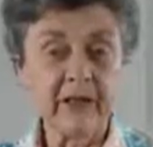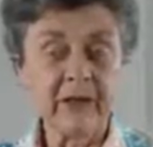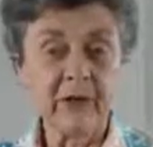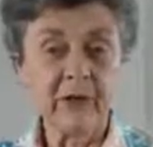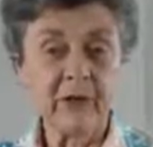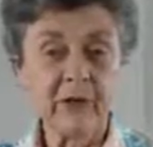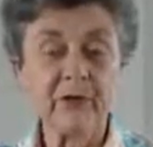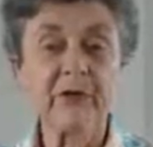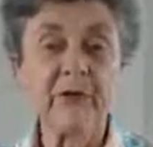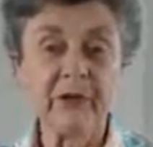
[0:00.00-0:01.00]
is important to
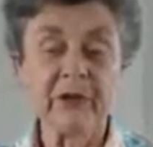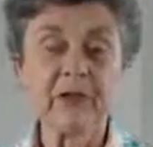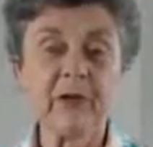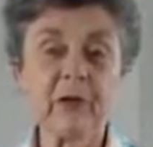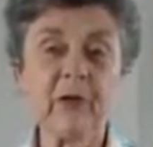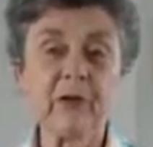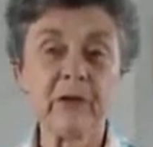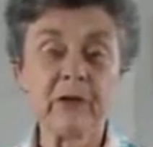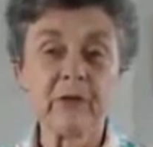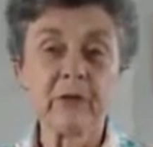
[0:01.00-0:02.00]
us, building strong bone
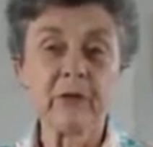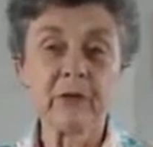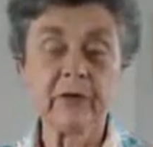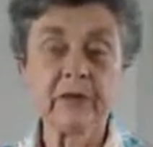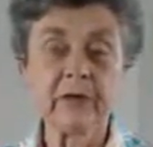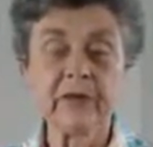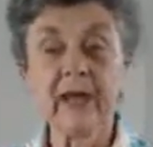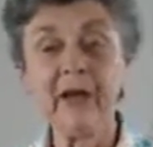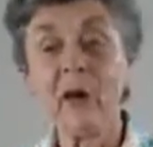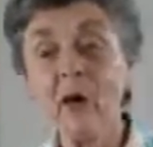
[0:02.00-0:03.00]
is important to us.
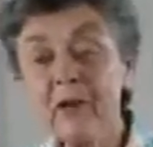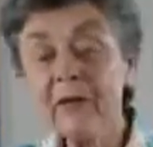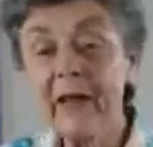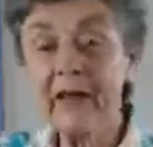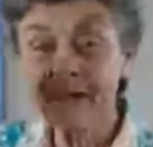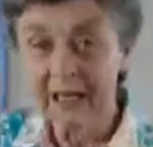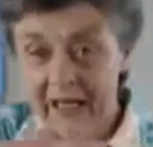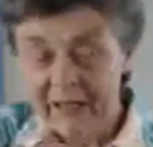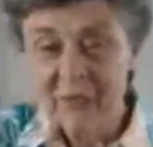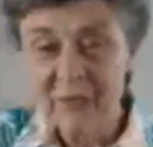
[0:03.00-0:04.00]
And all of that
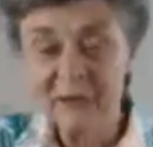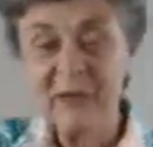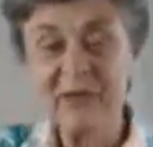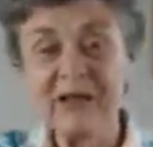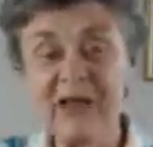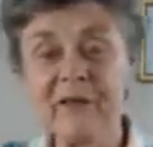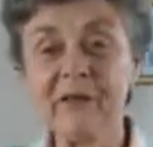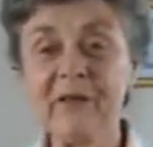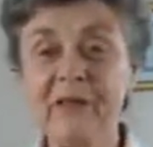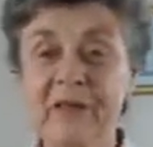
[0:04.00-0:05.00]
takes us back to our topic
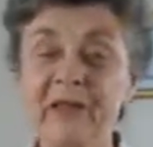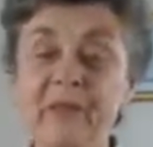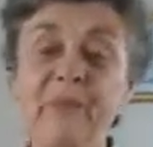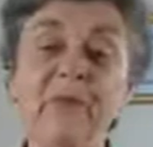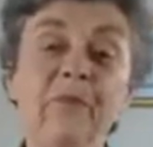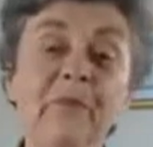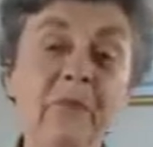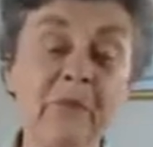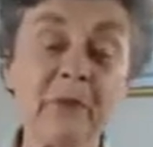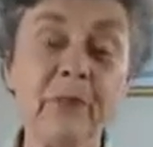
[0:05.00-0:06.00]
of getting the,
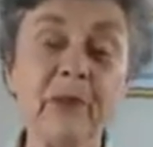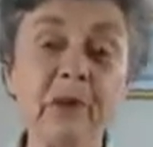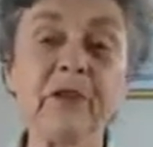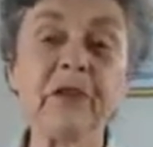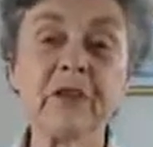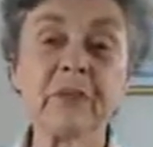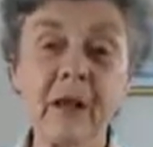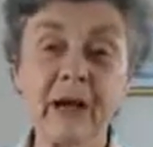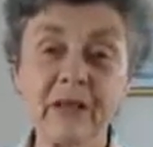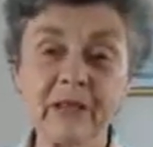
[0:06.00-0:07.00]
the purest
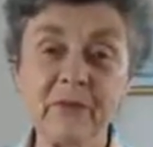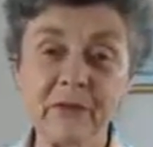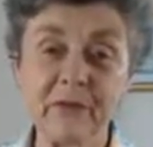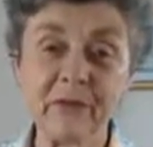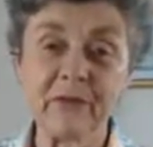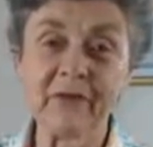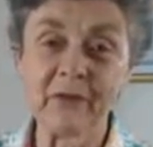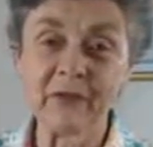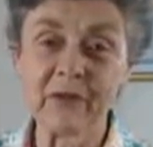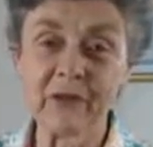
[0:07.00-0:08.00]
possible fruits,
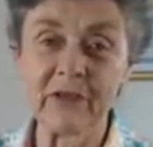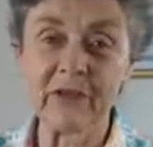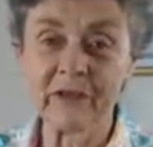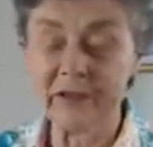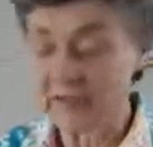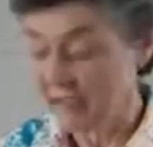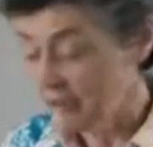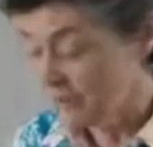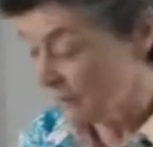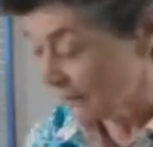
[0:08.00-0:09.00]
vegetables, and nuts and seeds.